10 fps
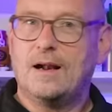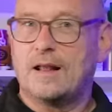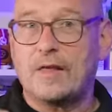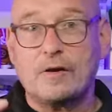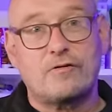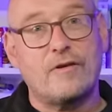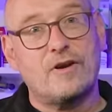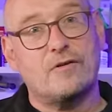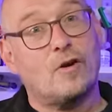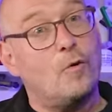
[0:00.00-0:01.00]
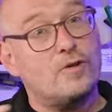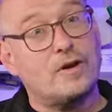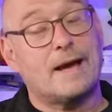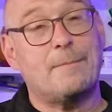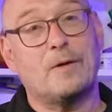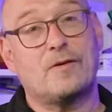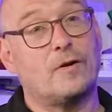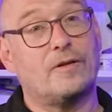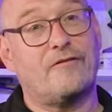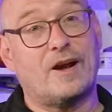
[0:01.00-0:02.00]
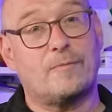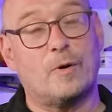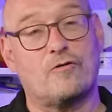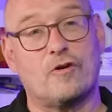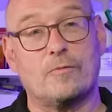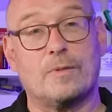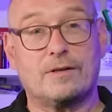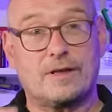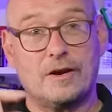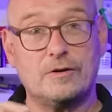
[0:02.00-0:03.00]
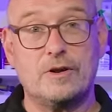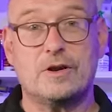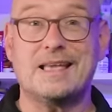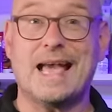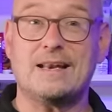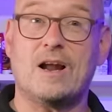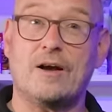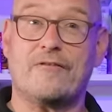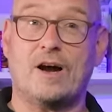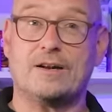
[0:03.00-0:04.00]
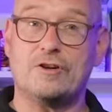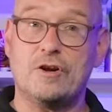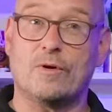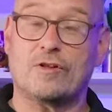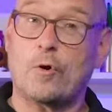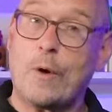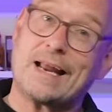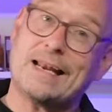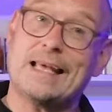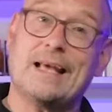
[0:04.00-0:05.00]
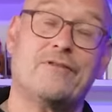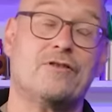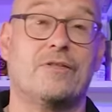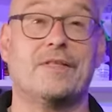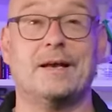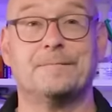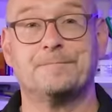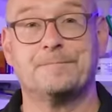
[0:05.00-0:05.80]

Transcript: And those reviews also get posted on the Facebook group, so you can get notified of new ones quickly if you're on there.